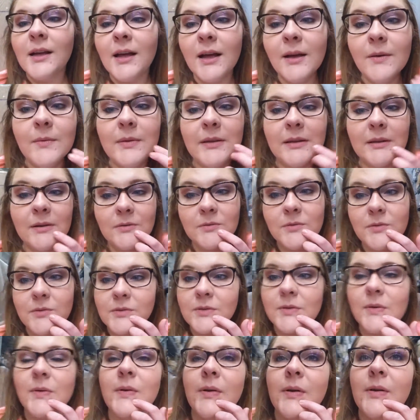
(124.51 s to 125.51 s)
I really don't know
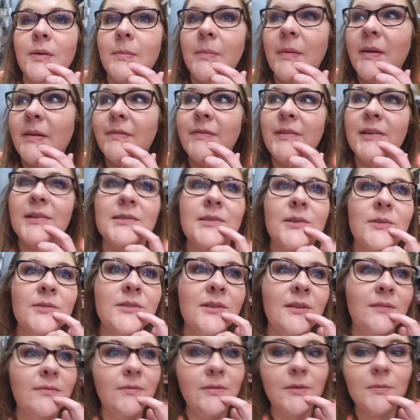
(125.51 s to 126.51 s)
what's going off my face. I was
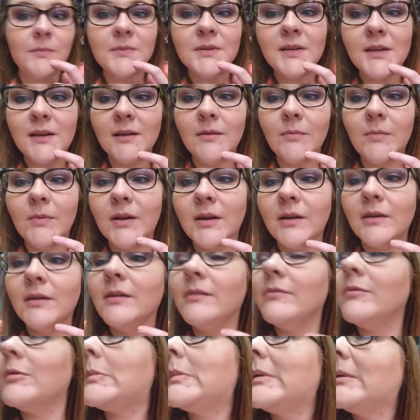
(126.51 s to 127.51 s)
going to film today, but now I
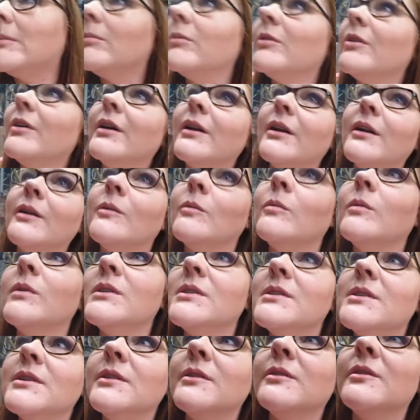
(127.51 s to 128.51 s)
have a pimple. I don't
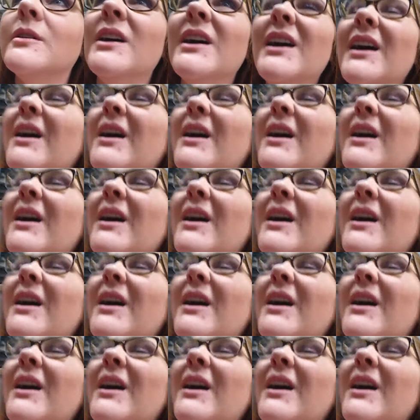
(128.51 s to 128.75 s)
want to.